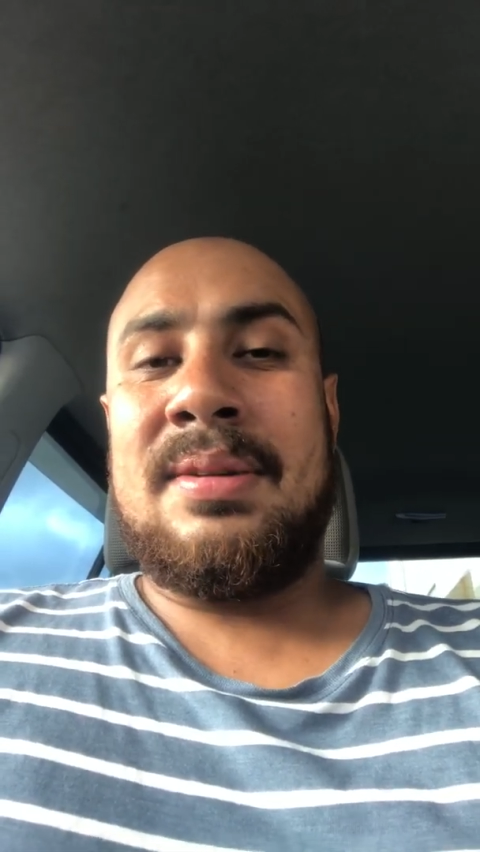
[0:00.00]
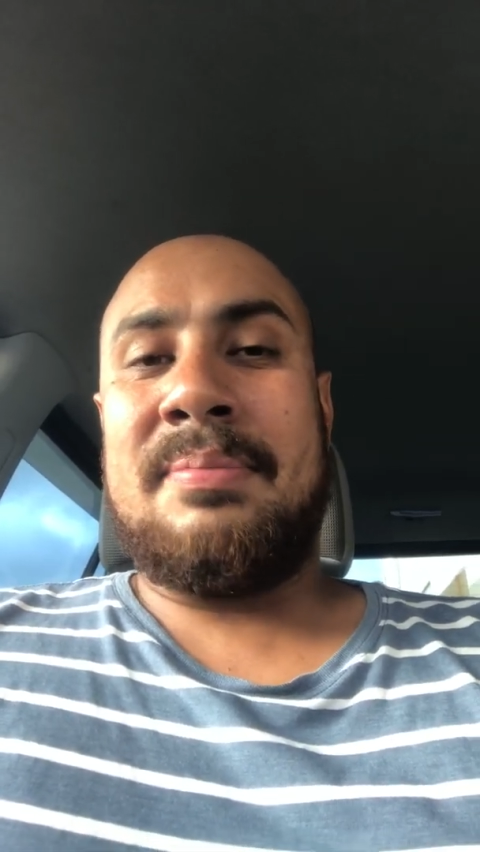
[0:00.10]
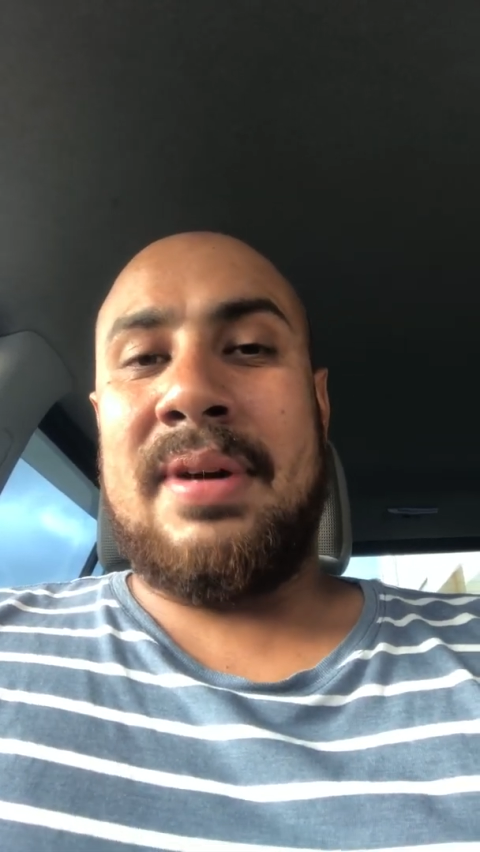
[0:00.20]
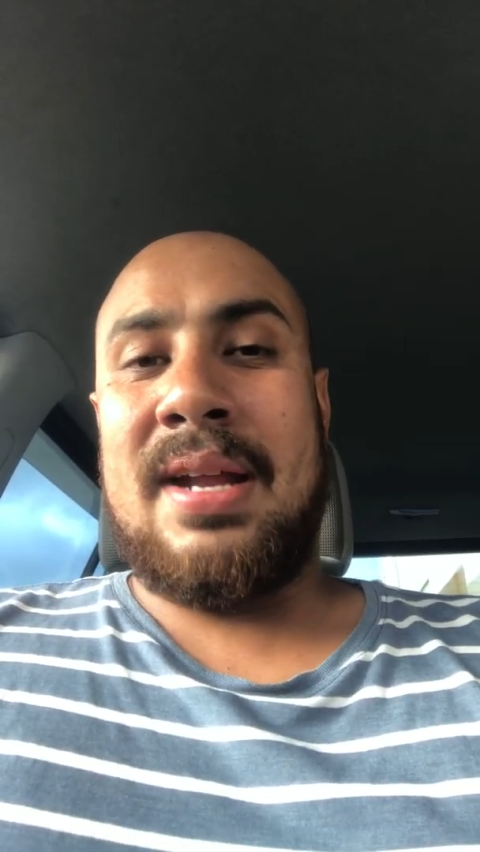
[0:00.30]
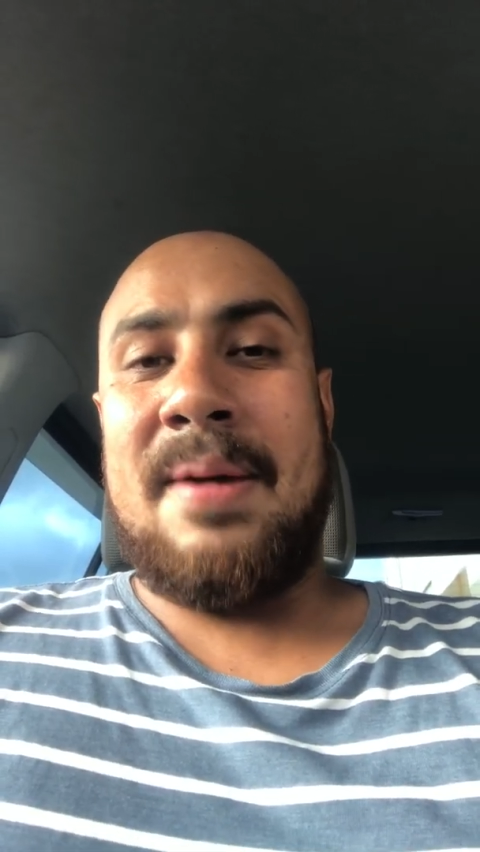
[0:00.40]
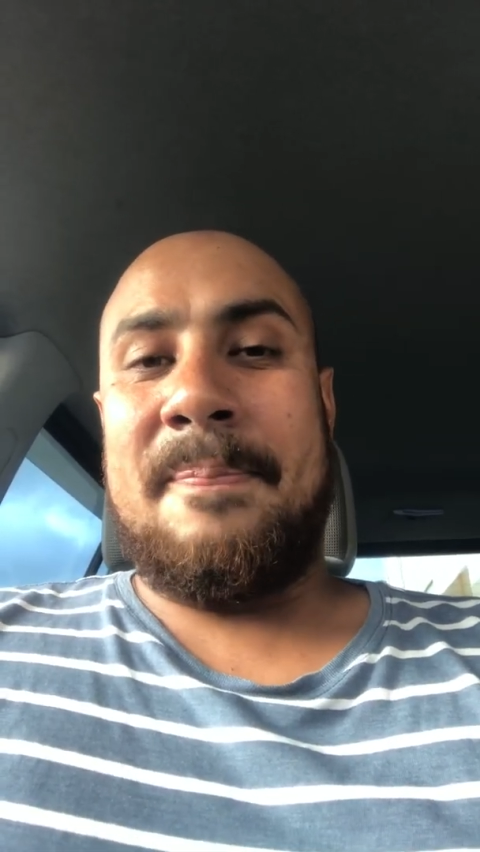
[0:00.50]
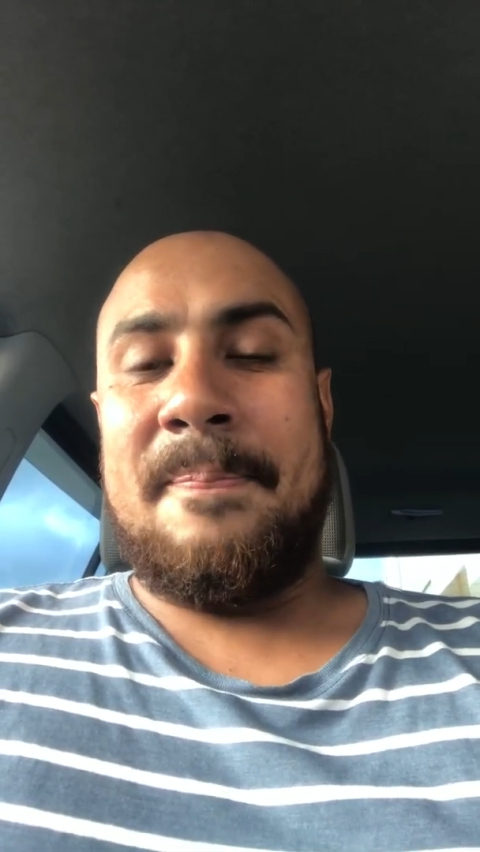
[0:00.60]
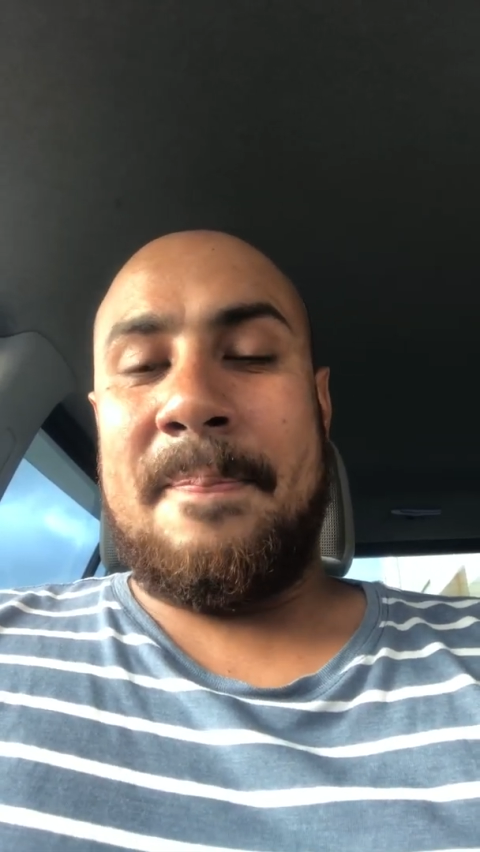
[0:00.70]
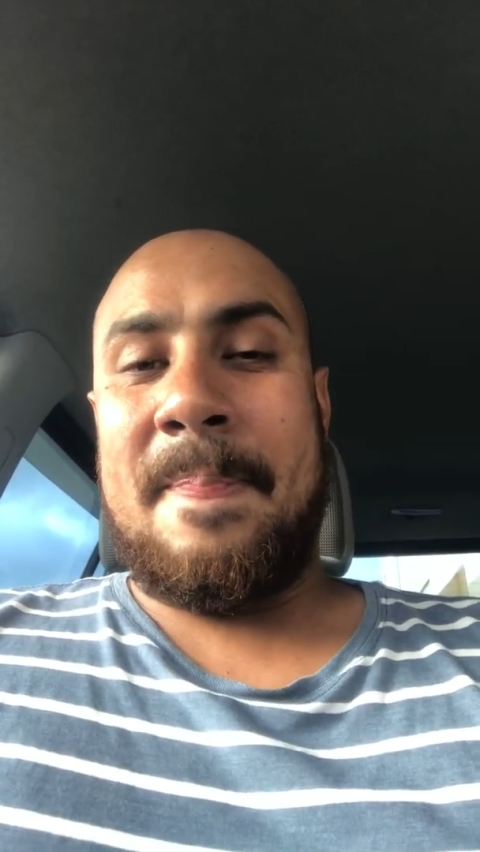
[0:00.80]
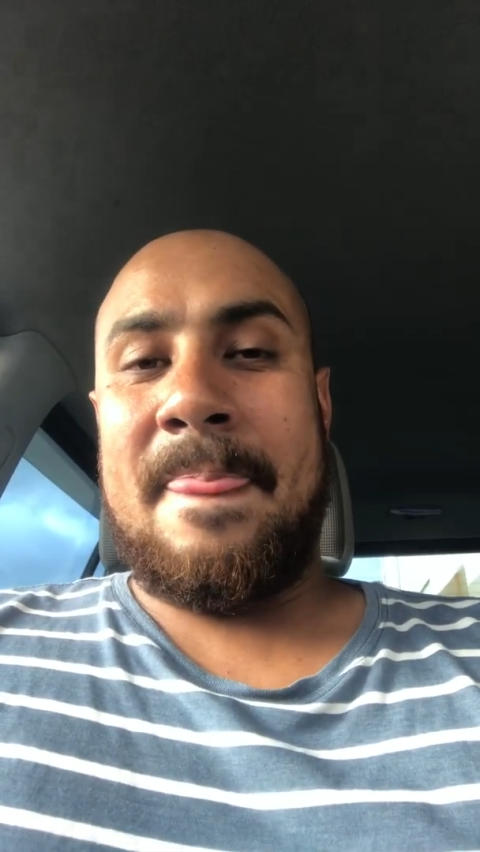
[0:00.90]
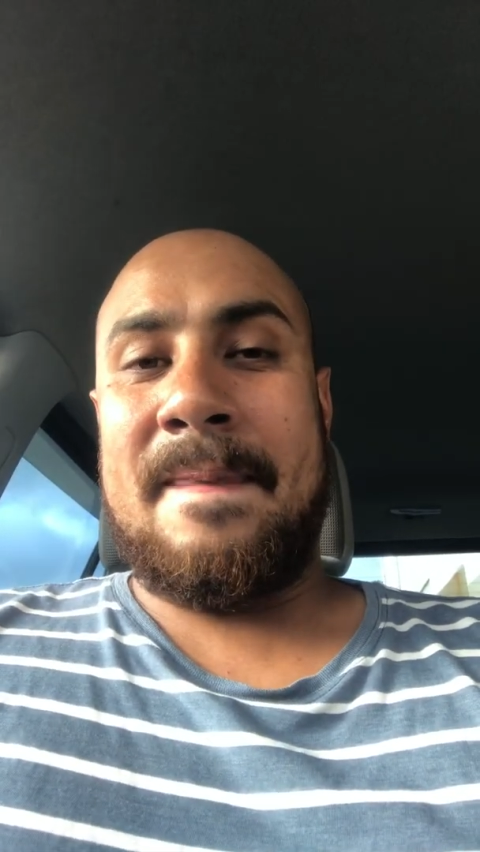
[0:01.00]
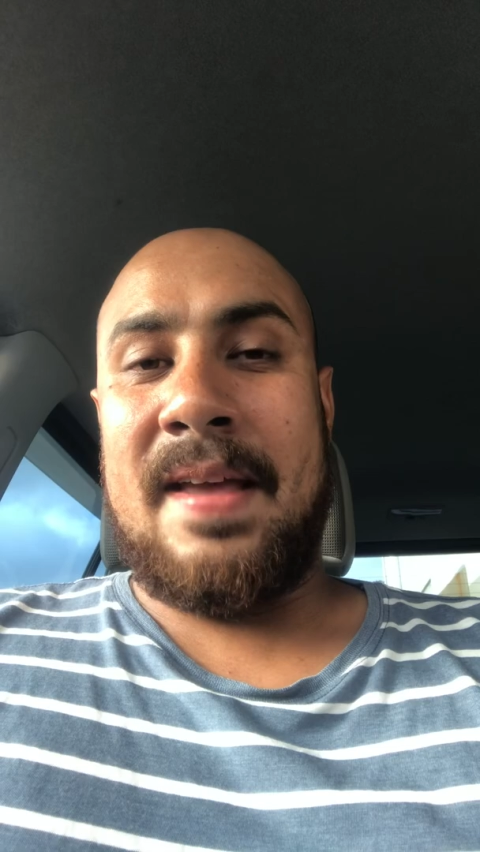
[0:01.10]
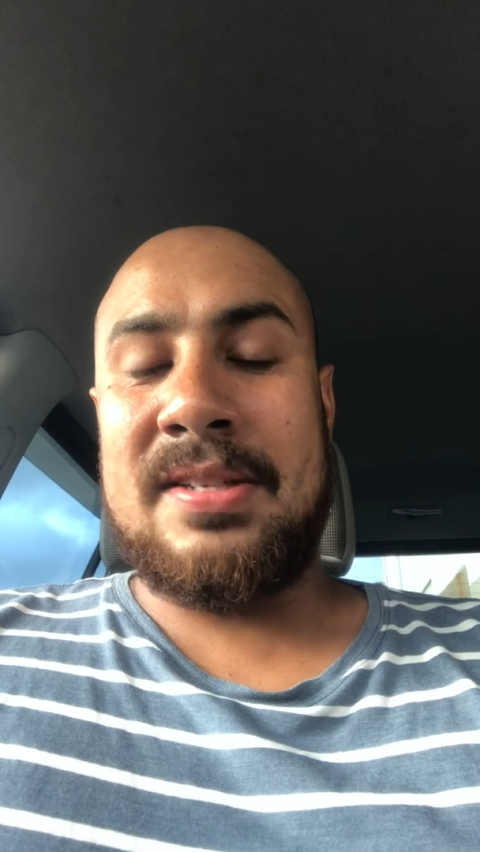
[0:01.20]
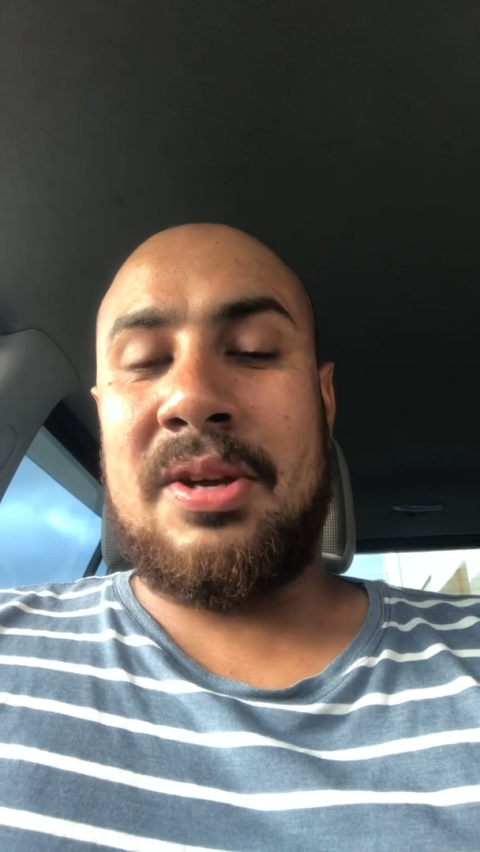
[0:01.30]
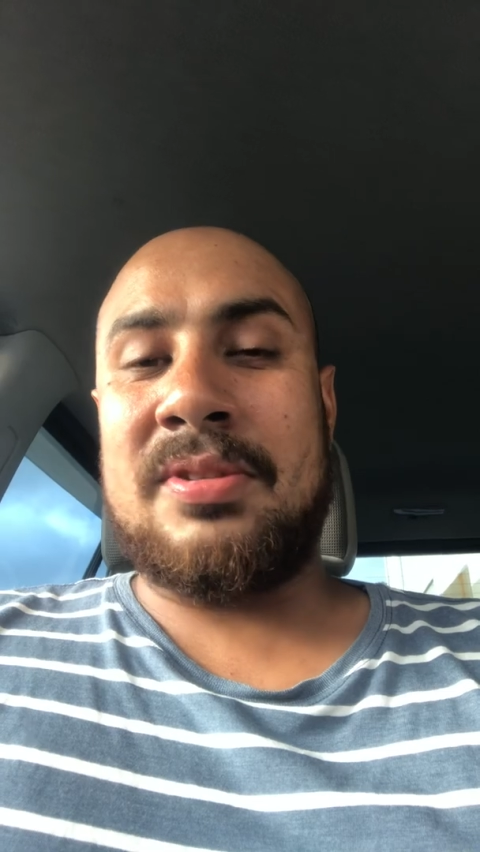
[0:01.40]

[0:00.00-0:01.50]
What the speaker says: But as I